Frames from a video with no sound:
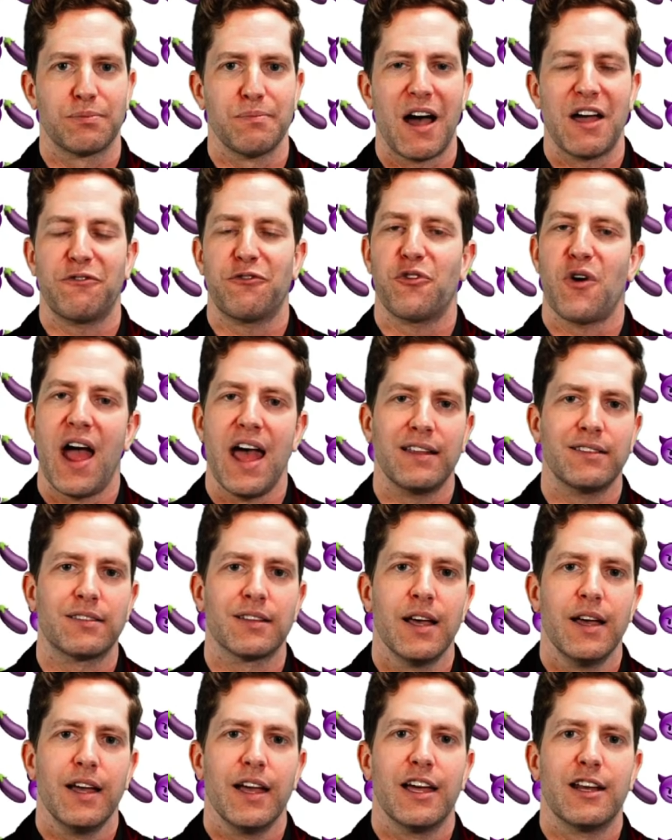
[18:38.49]
My
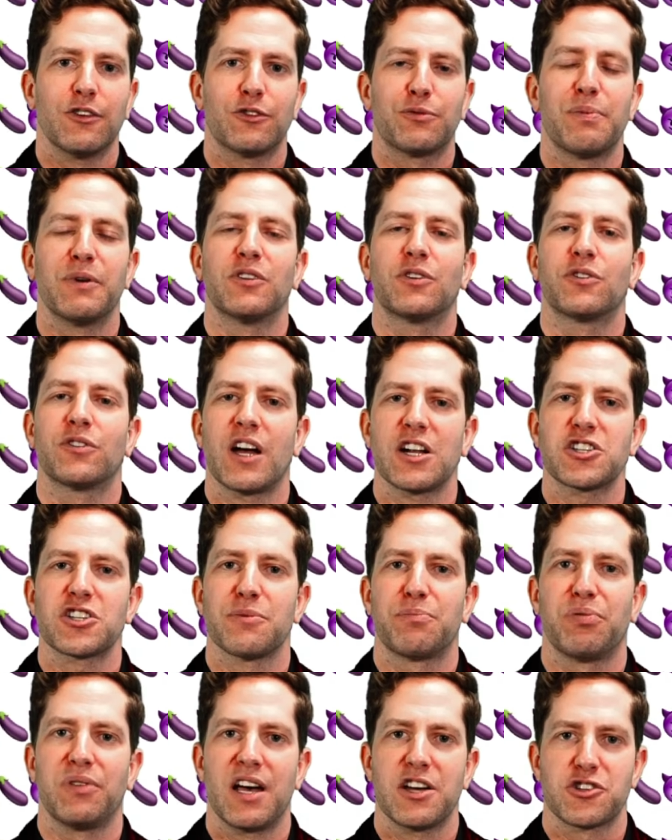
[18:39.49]
friends, it has been such
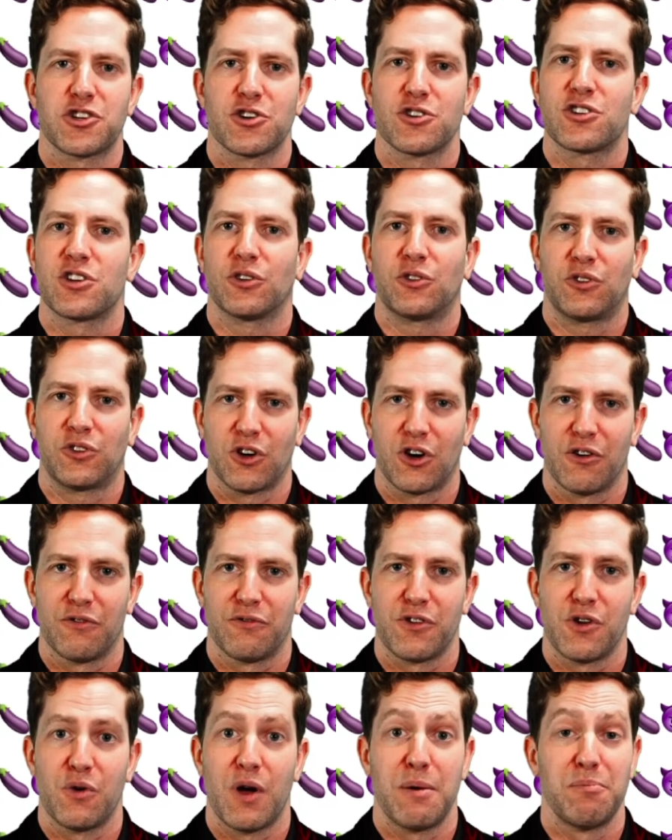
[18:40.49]
a pleasure to serve
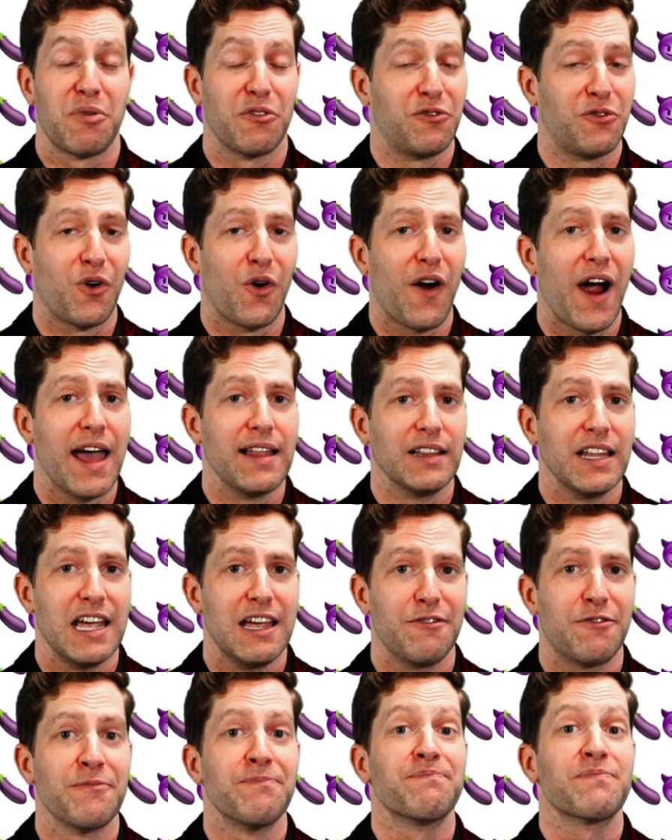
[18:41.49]
you. And before I
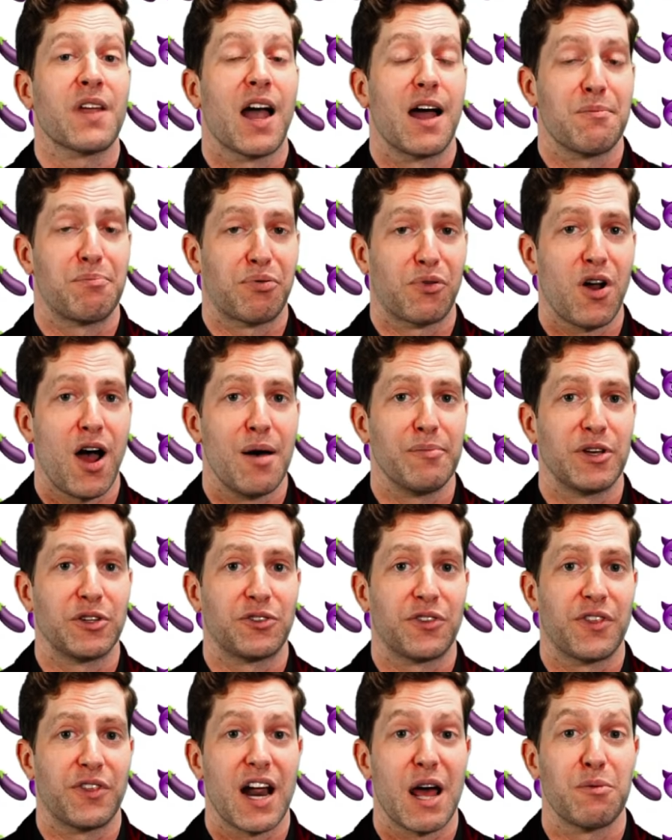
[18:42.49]
leave, I
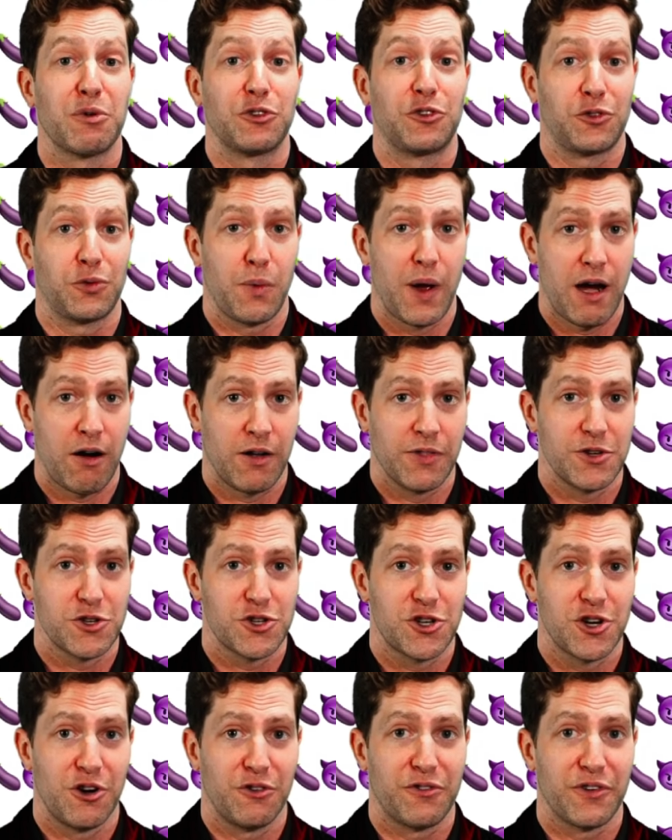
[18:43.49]
promised that I would swear on the
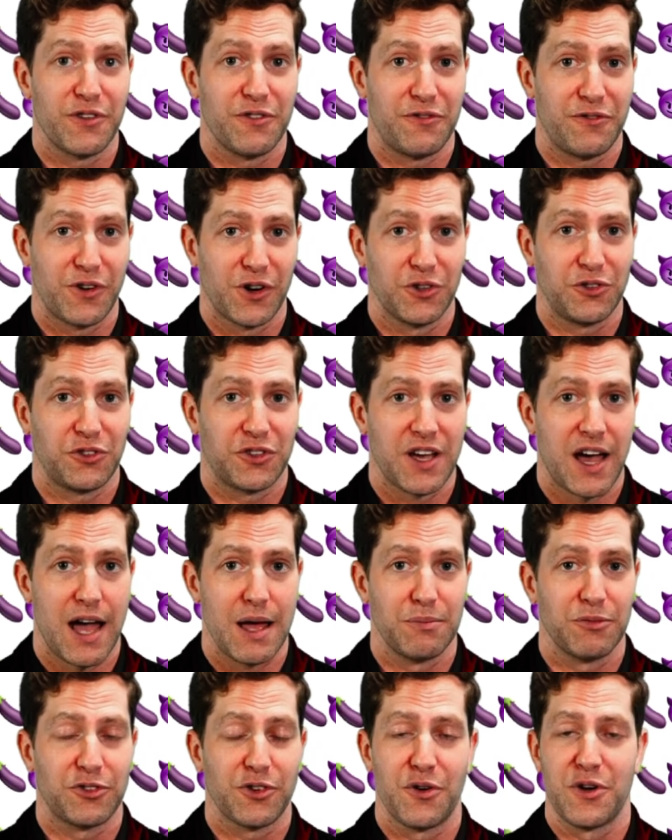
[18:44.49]
show for the first
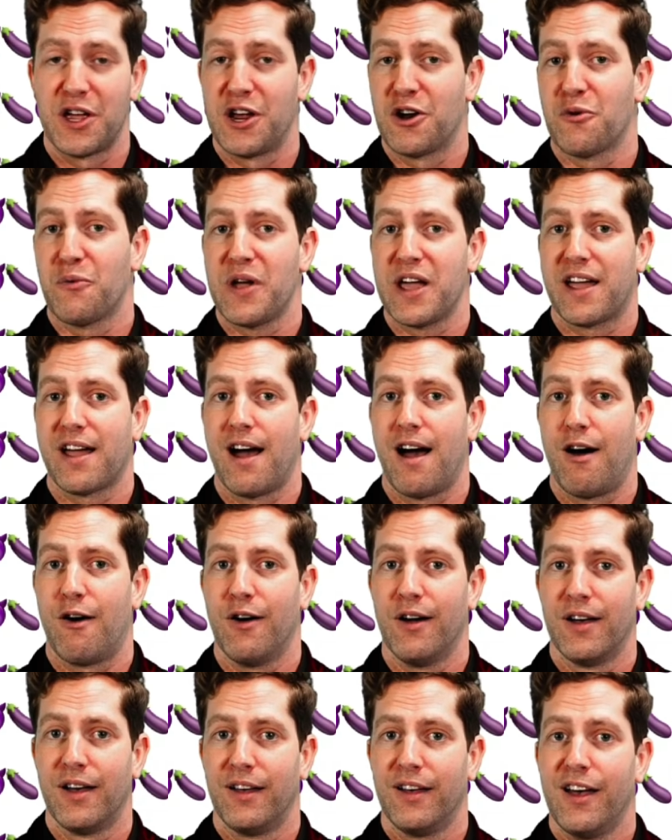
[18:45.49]
time. So here we
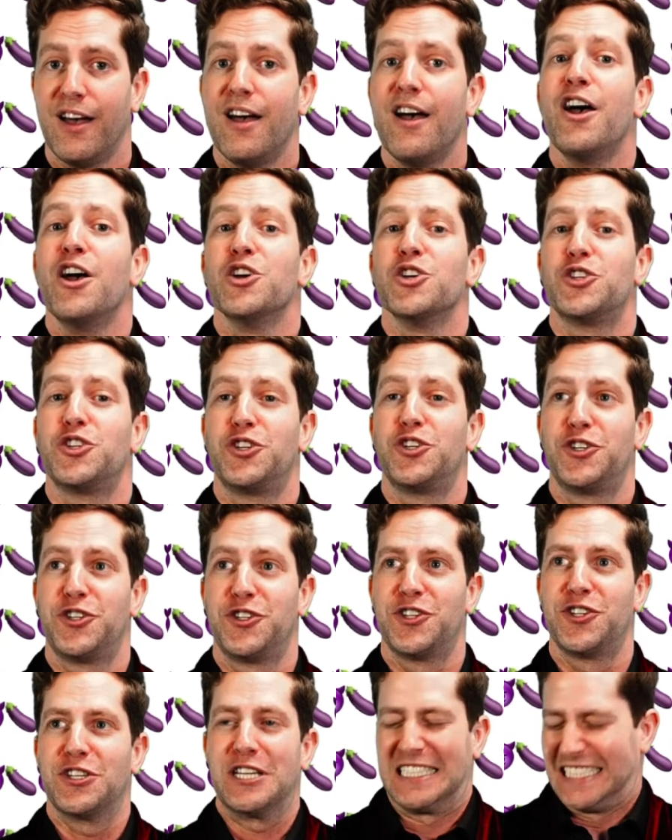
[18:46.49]
go.
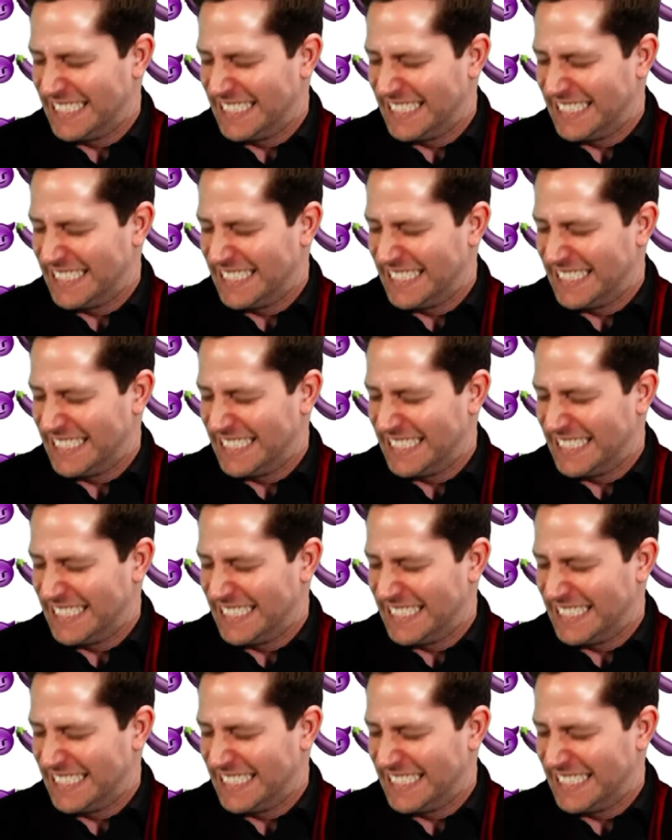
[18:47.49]
Shh.